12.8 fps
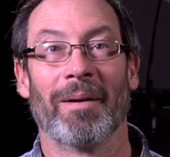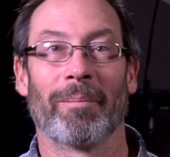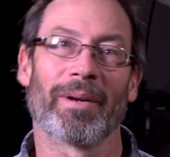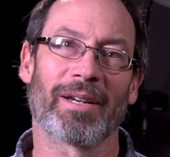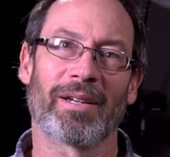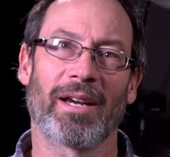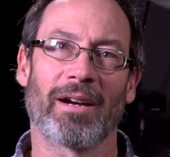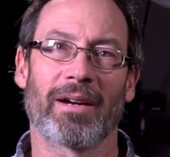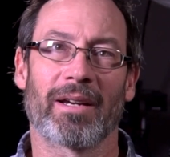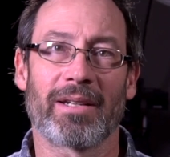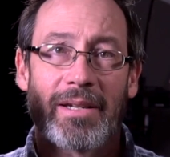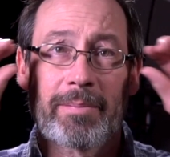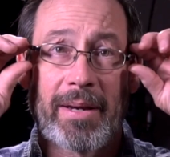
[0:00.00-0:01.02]
But in here,
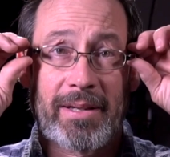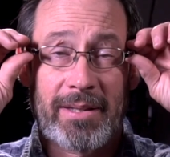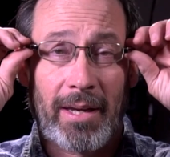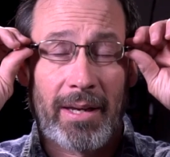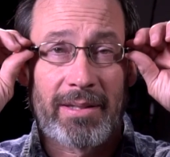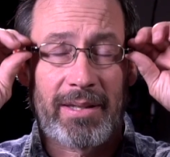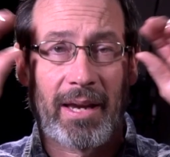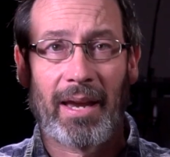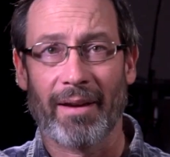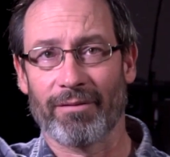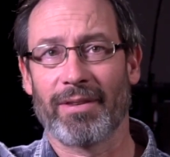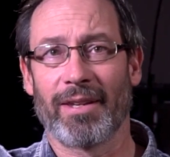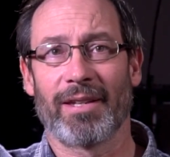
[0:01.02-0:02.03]
it does make sense. I
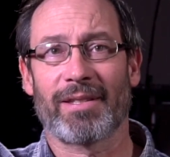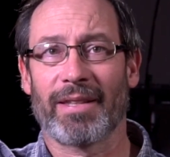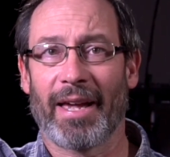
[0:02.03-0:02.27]
have this